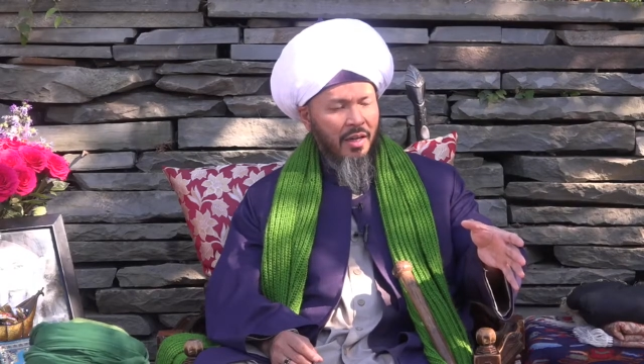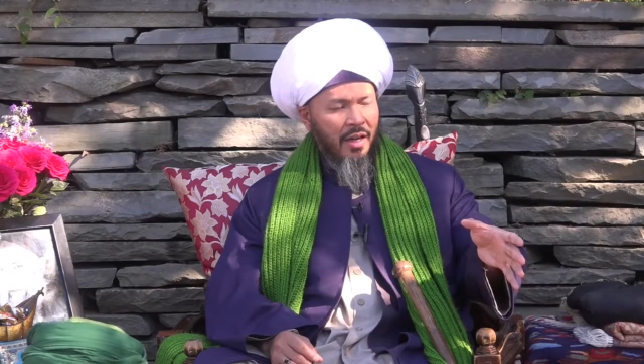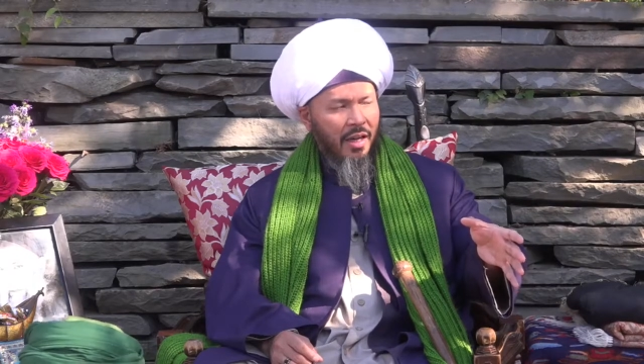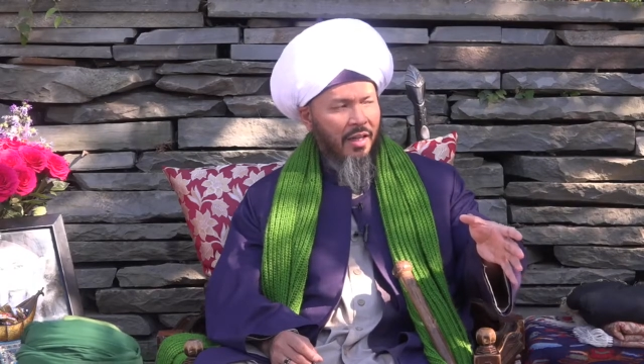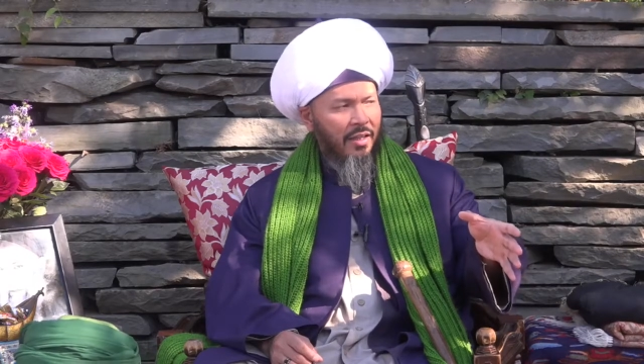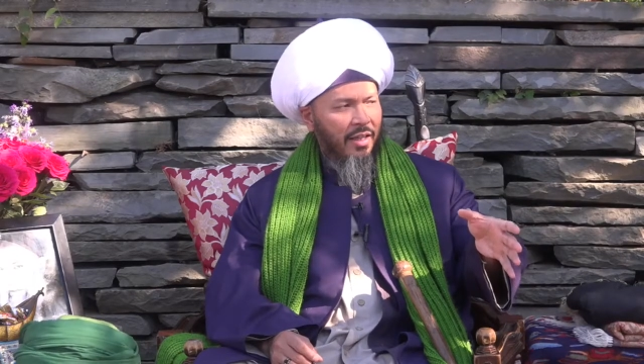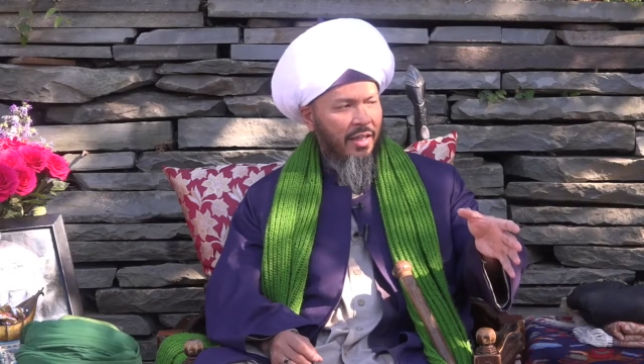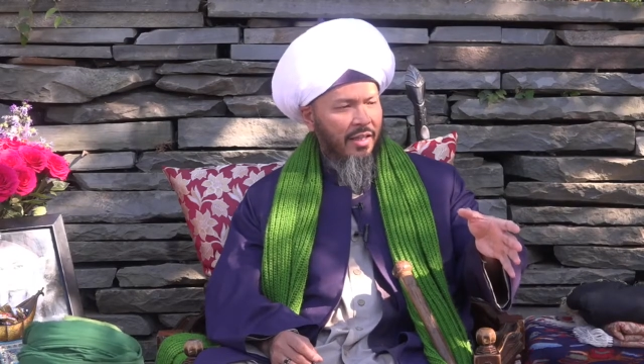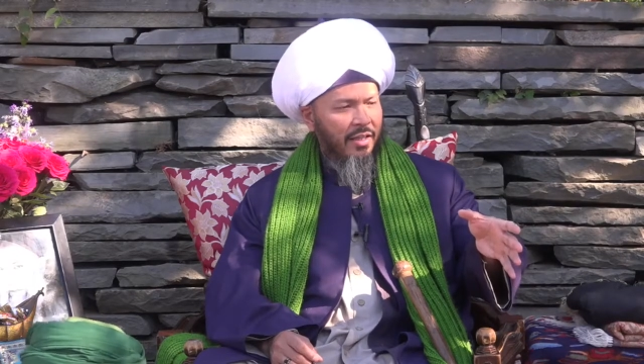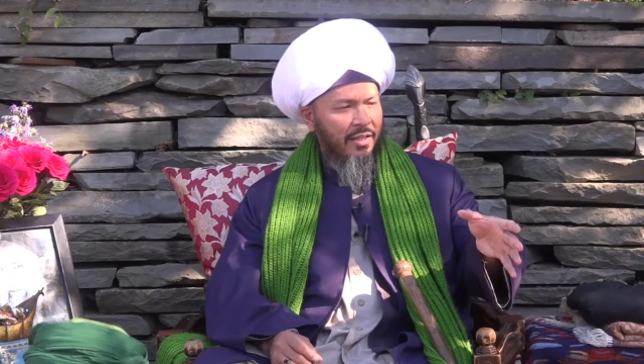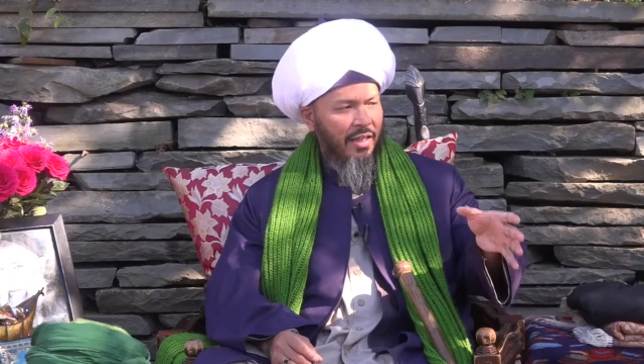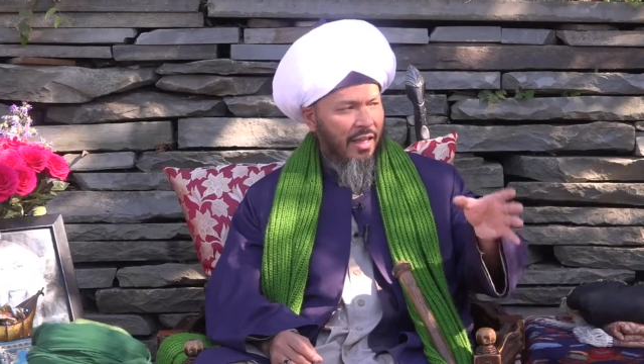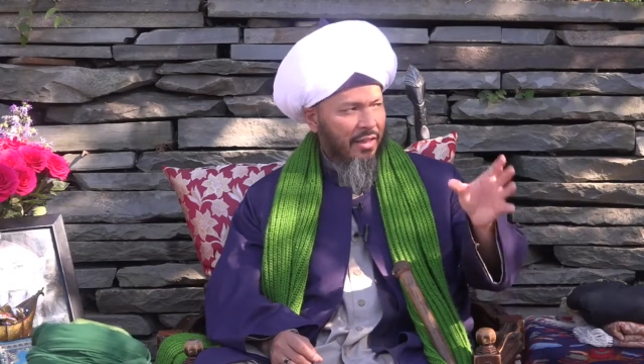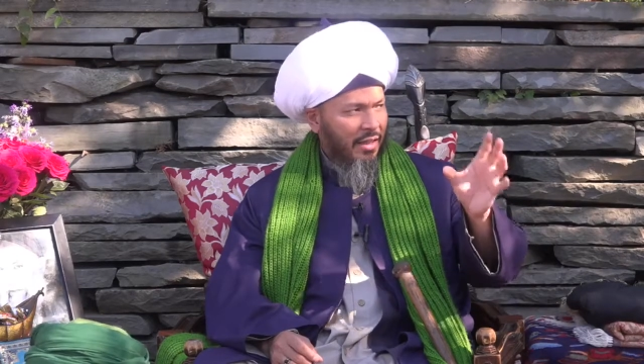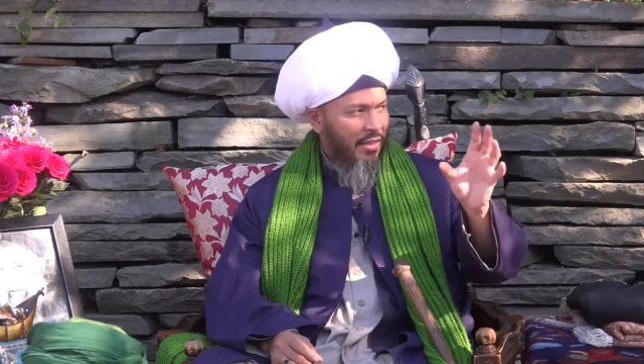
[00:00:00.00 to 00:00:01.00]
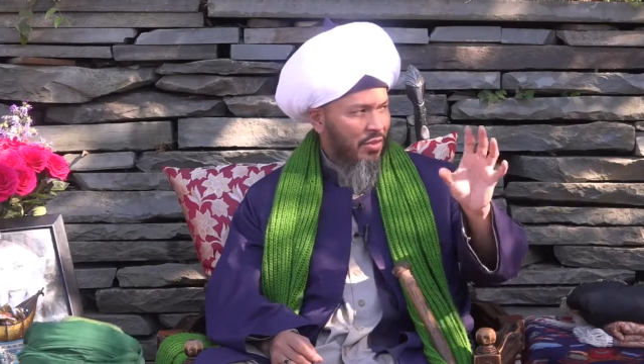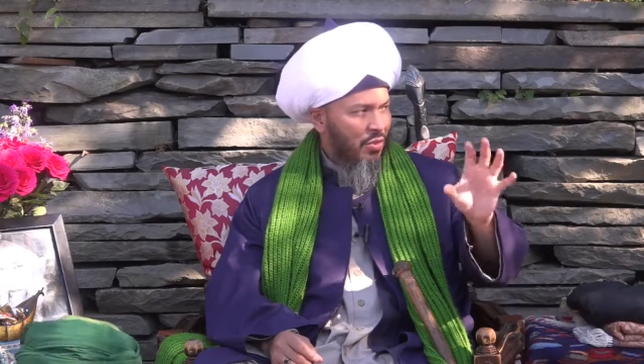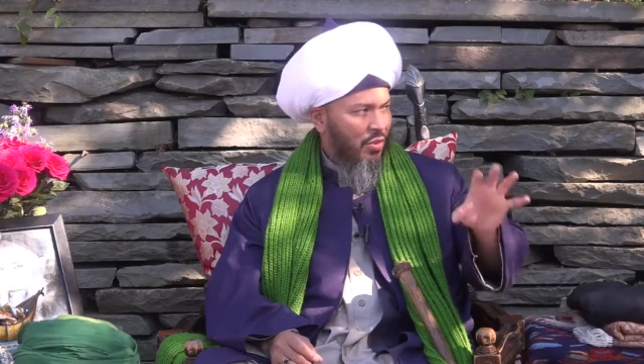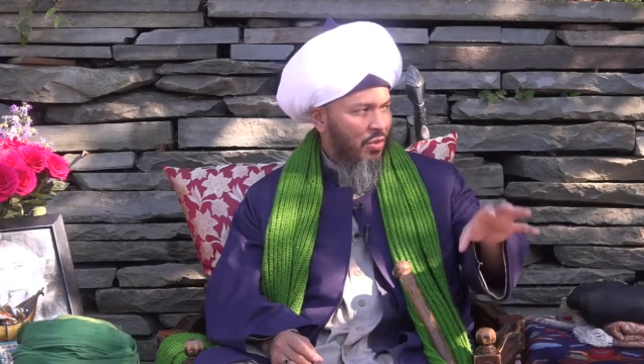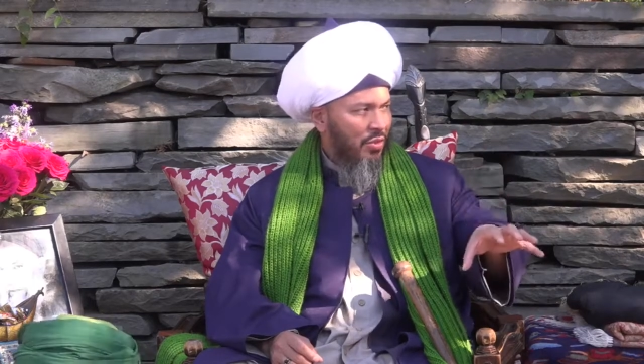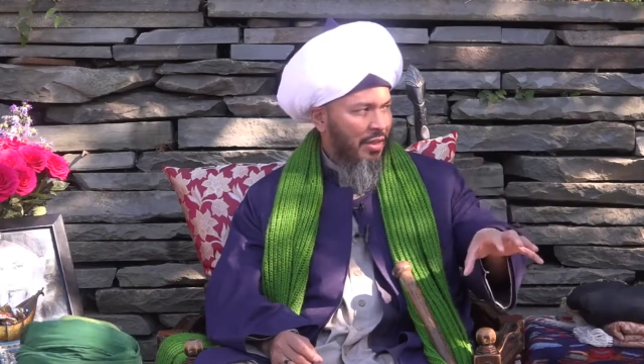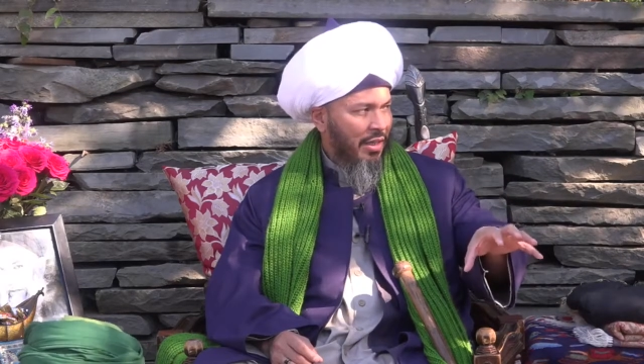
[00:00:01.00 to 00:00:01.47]
and then he take that
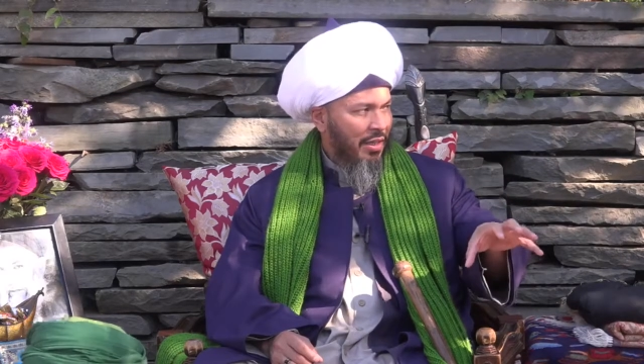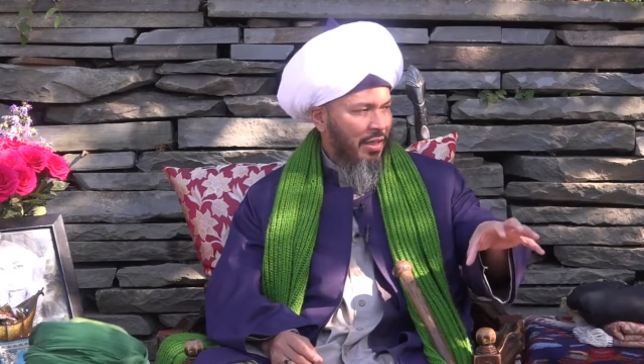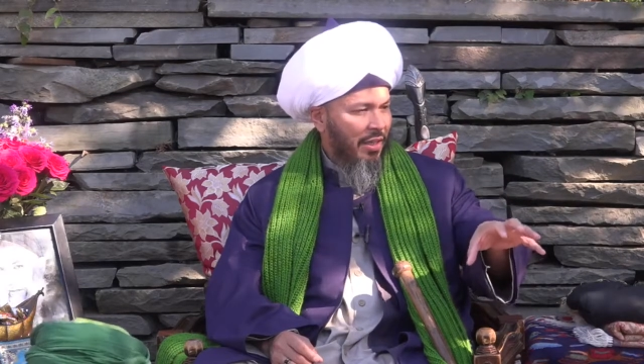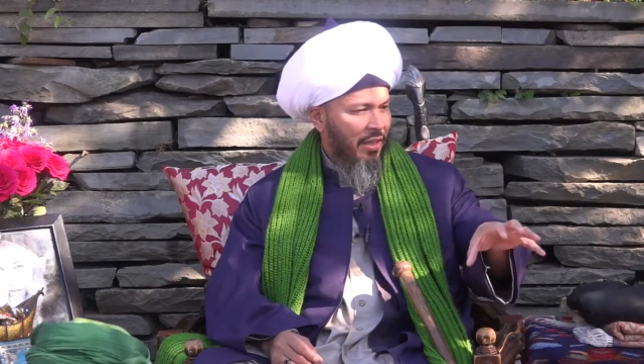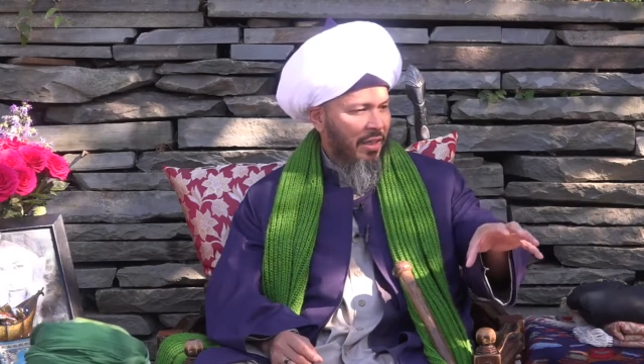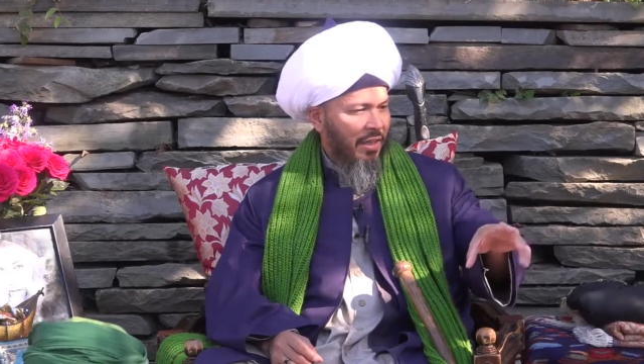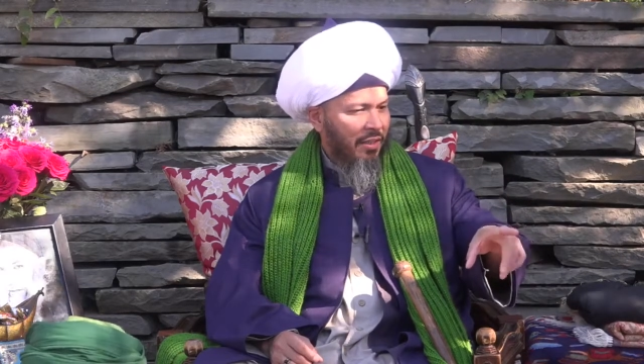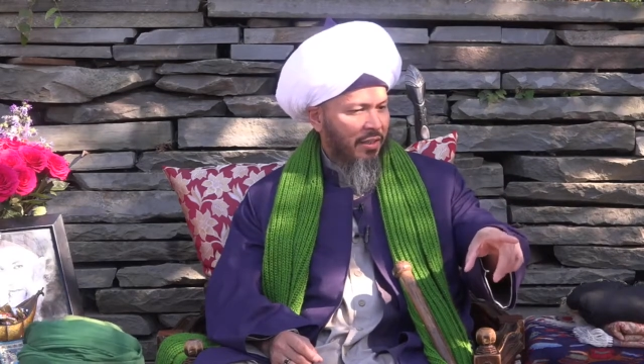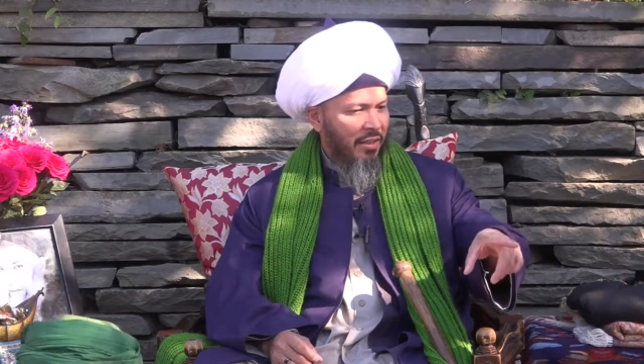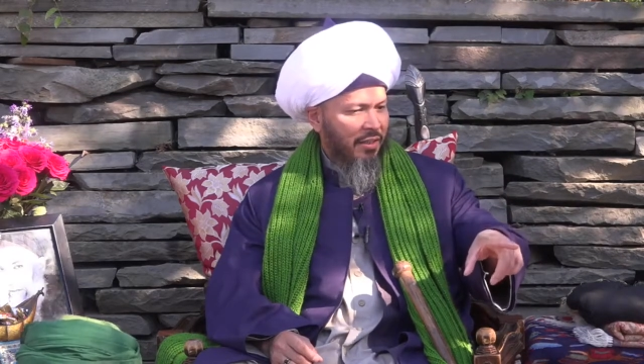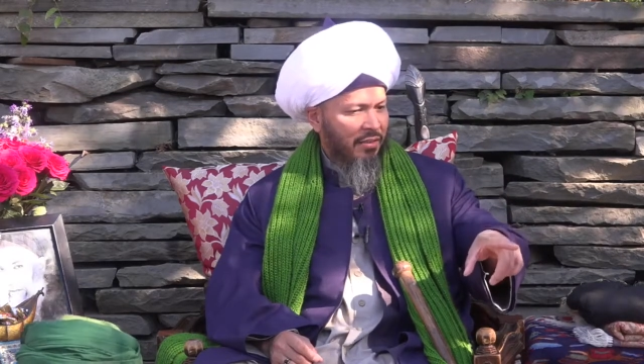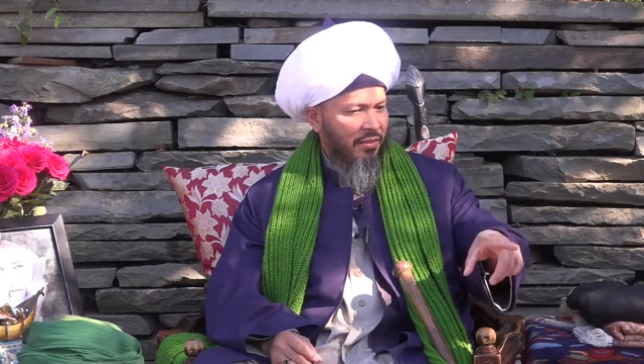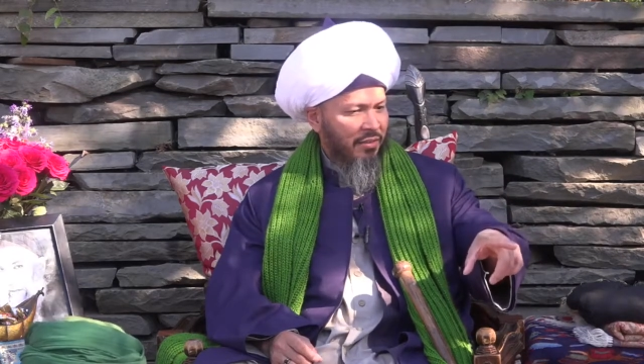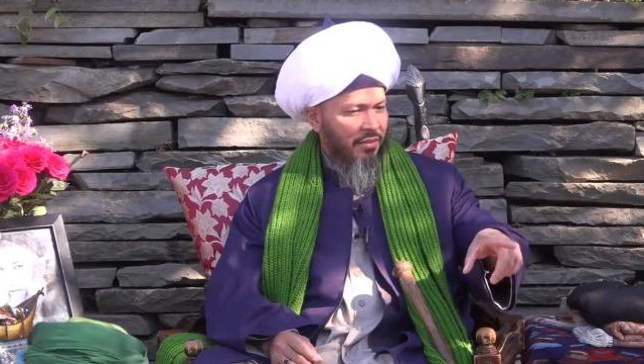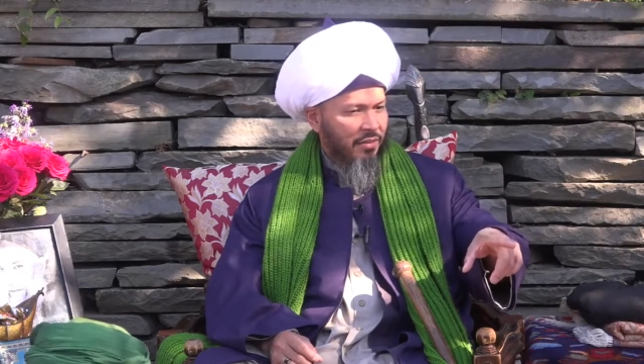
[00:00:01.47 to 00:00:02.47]
stone that he collected